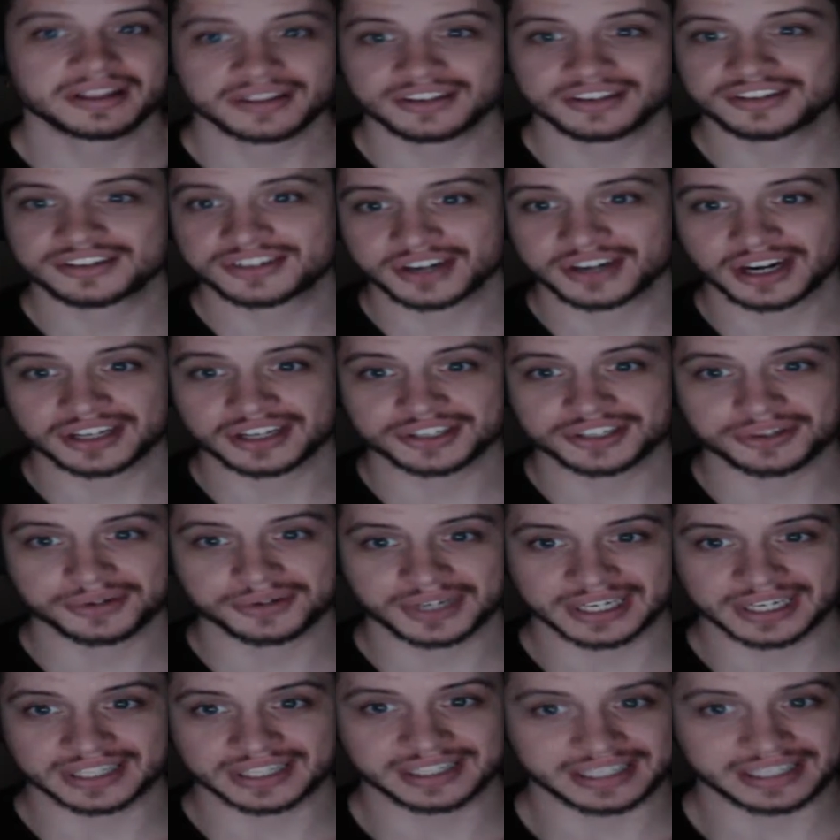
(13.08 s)
the Star
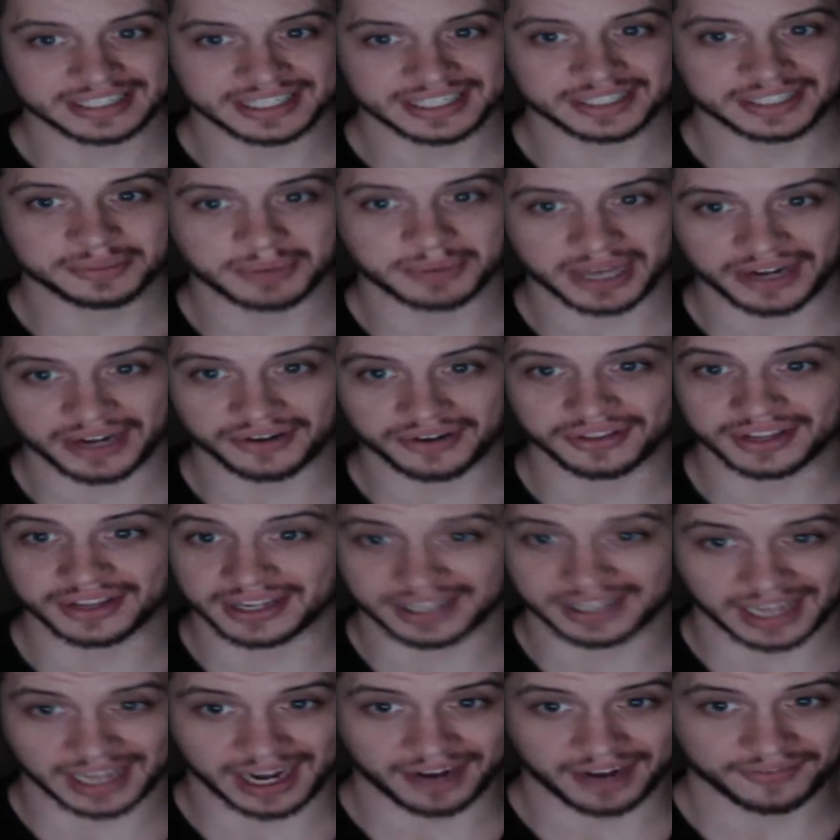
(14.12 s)
Screen at least is better than
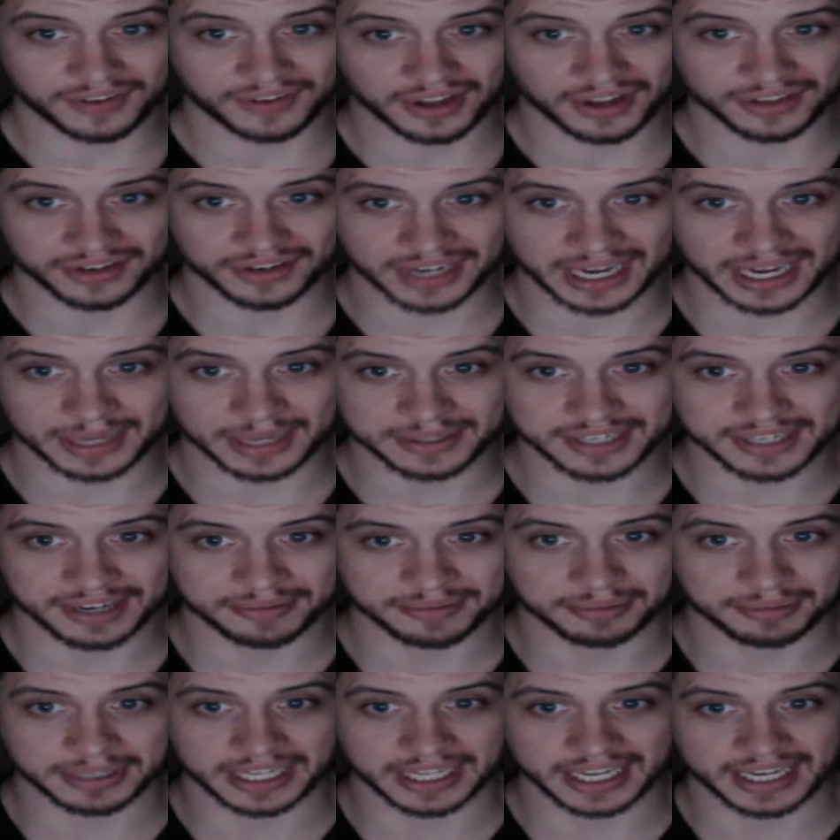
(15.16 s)
a lot of other games
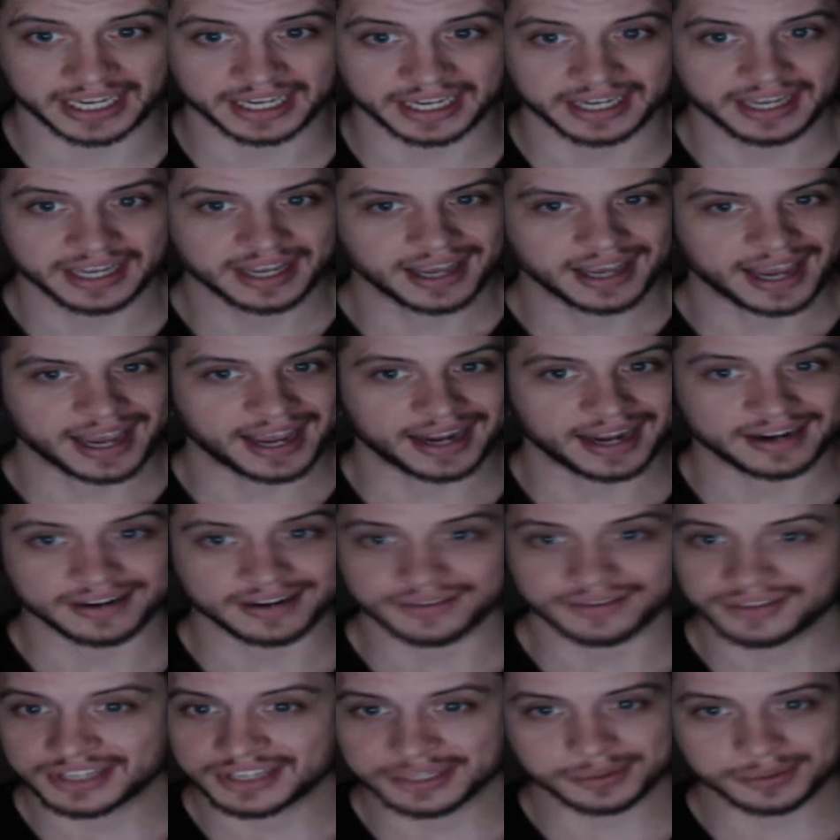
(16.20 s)
I've played. And
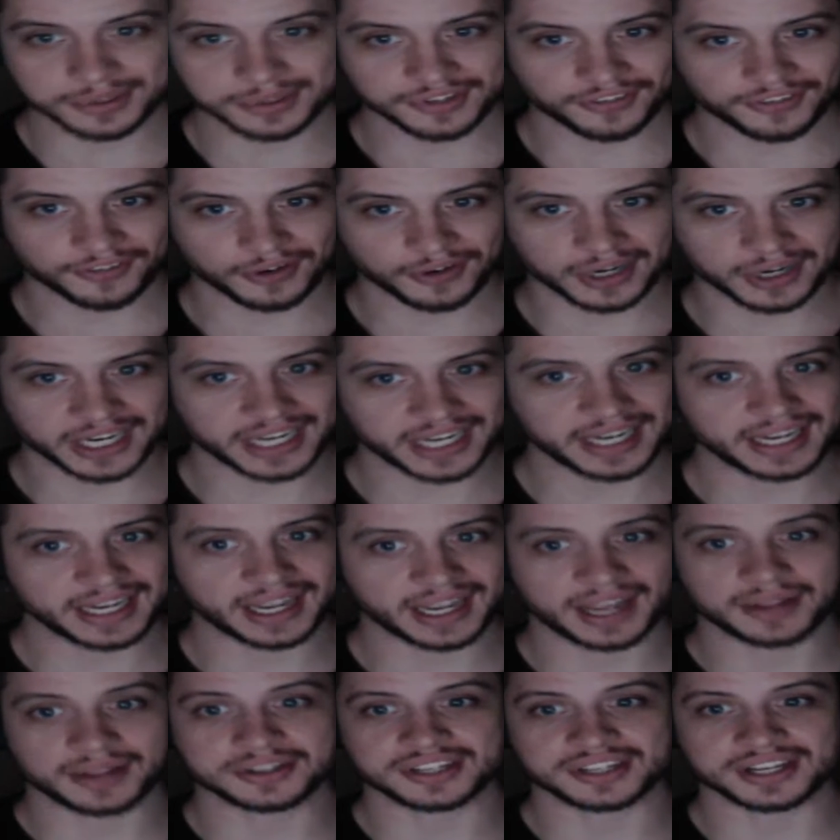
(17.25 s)
this one's free,
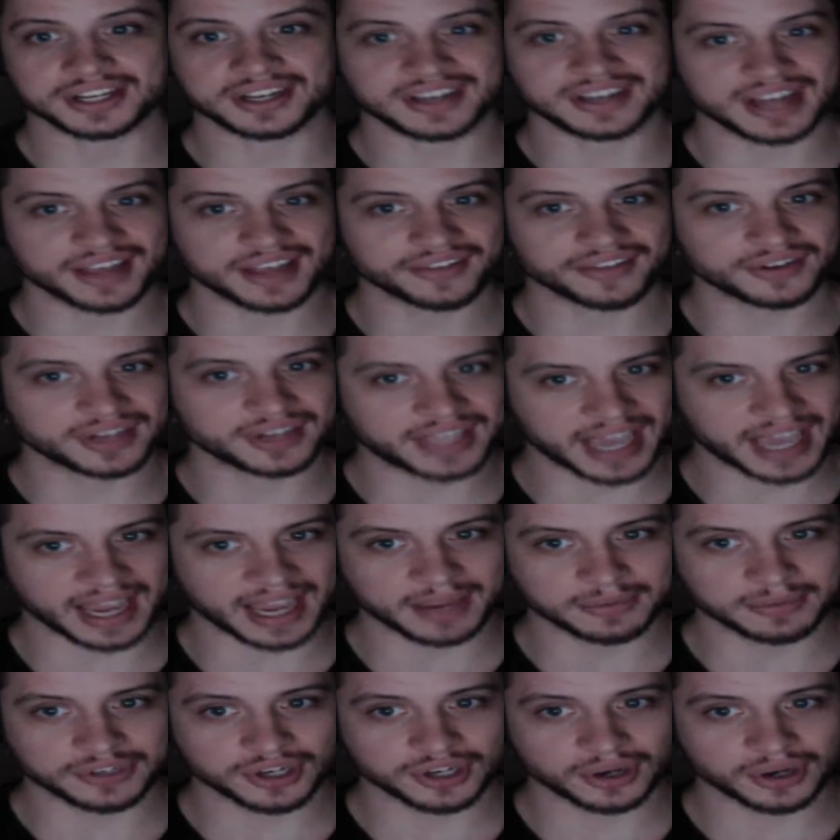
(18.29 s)
it's another
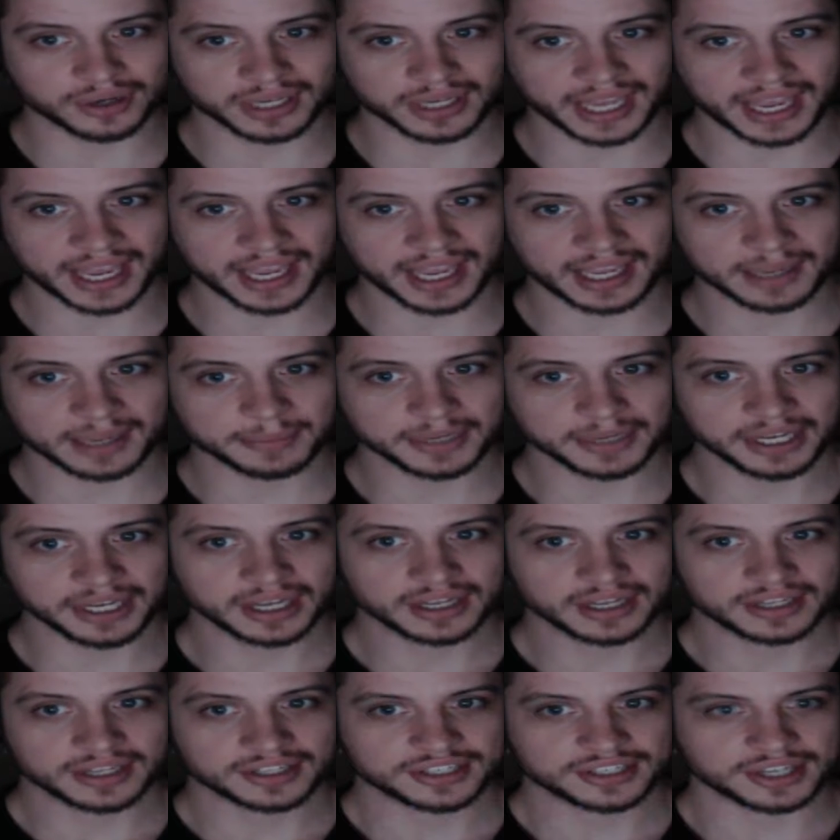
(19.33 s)
Game Jolt game,
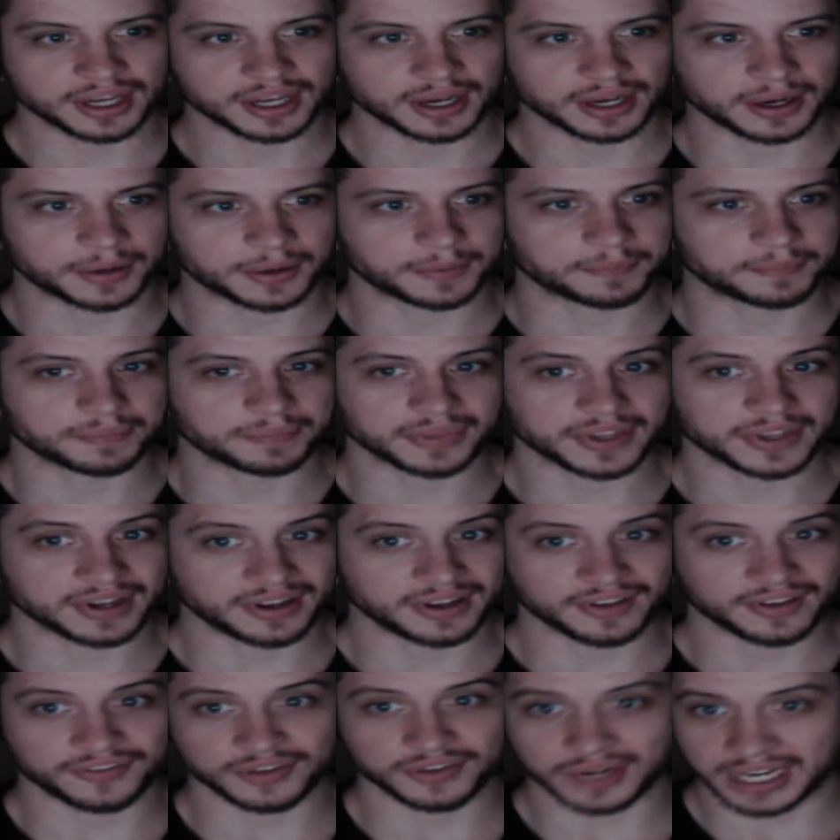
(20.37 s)
so
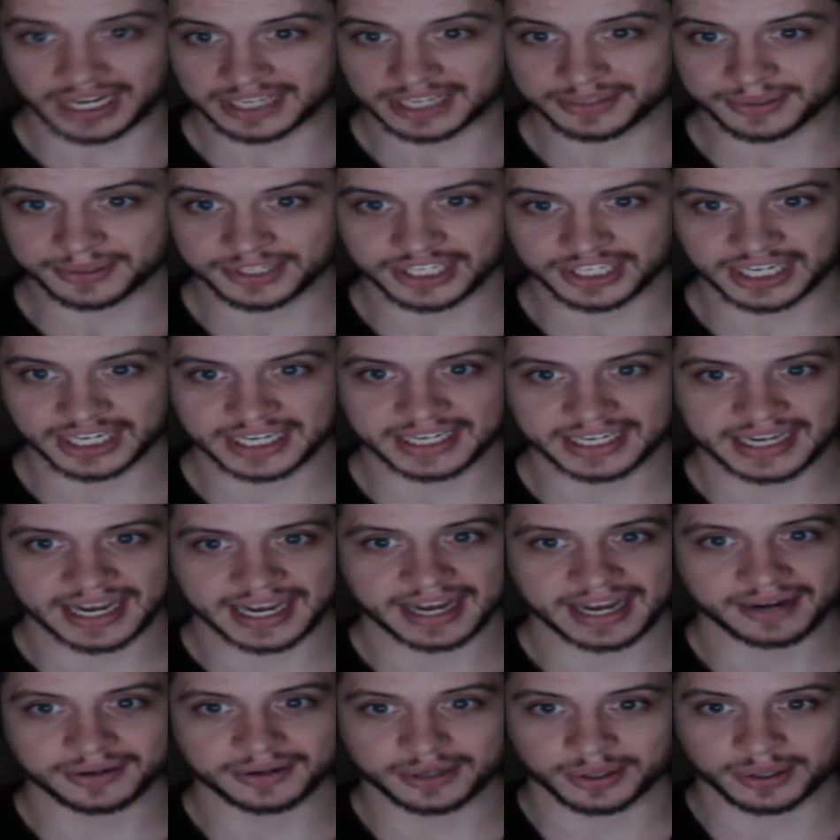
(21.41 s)
if you guys want to check it
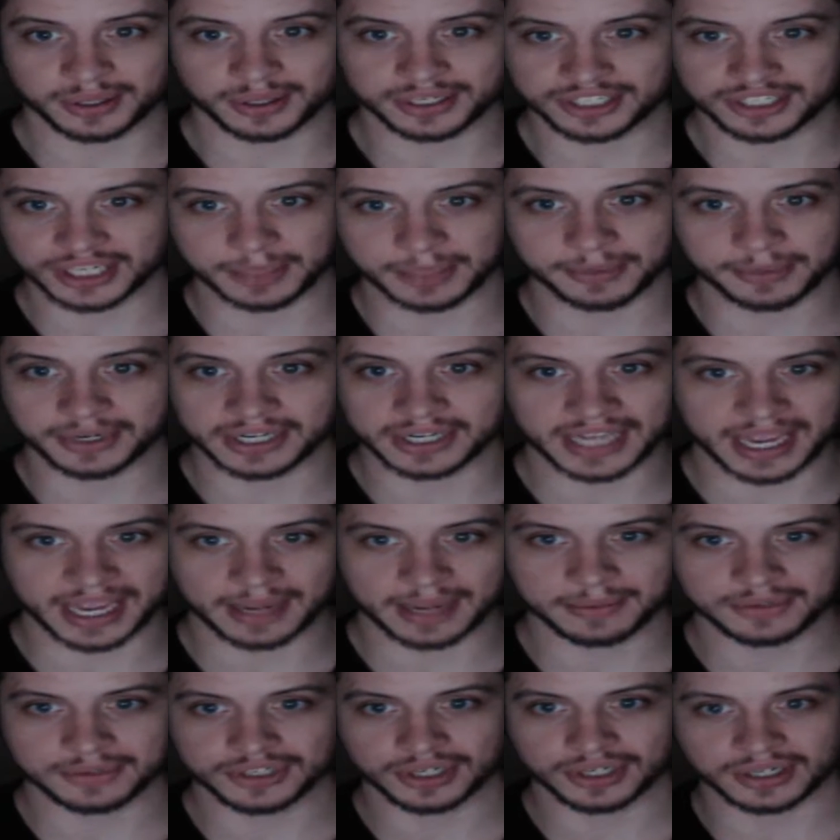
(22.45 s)
out, go and jump on
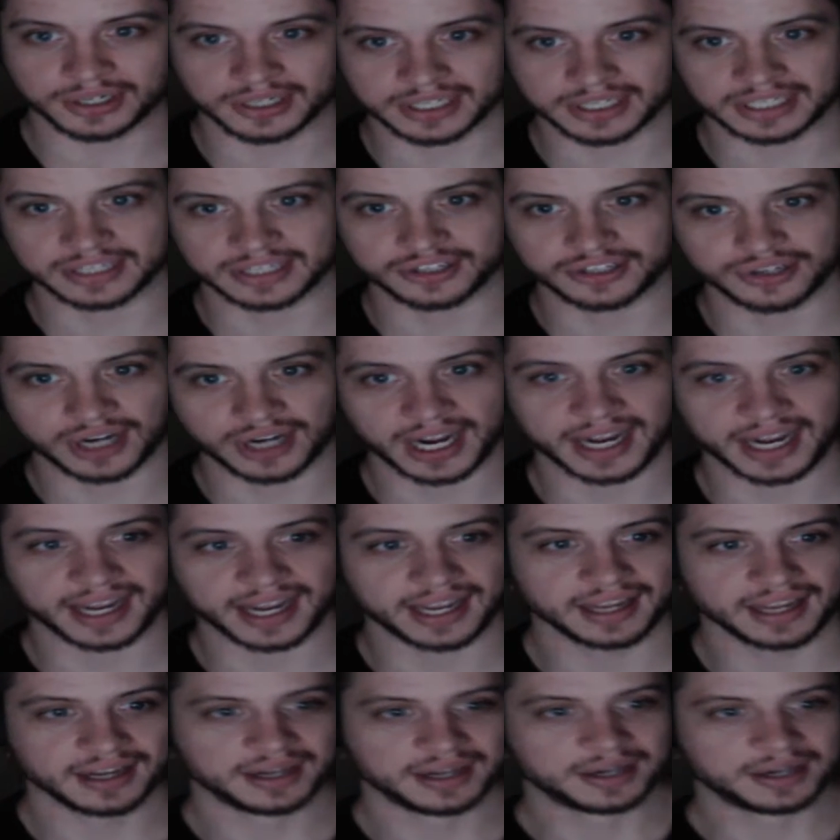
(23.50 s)
Game Jolt and
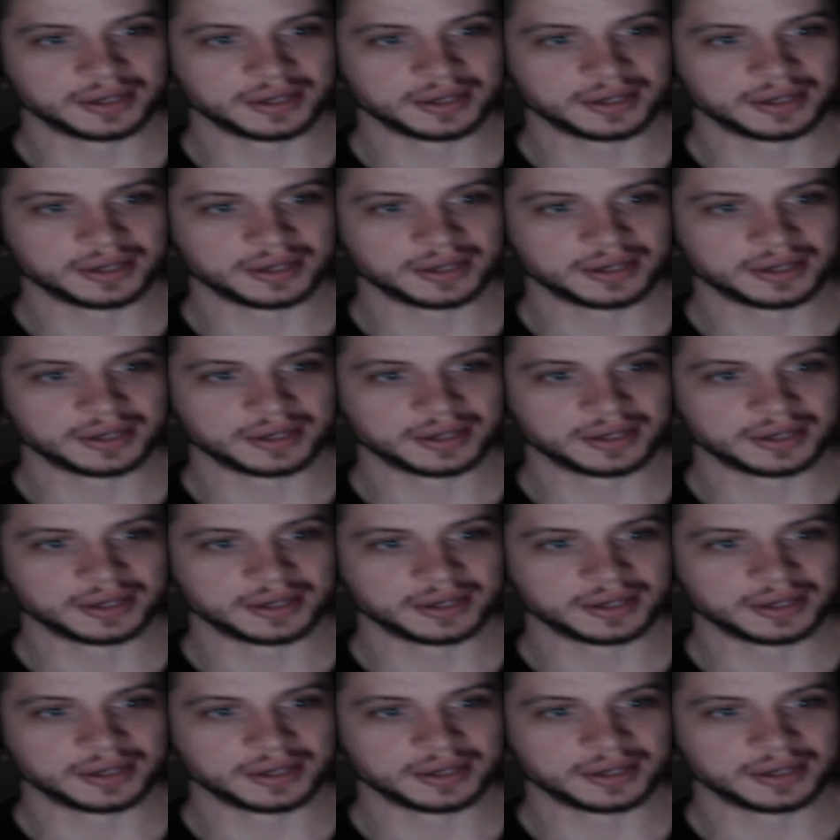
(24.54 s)
try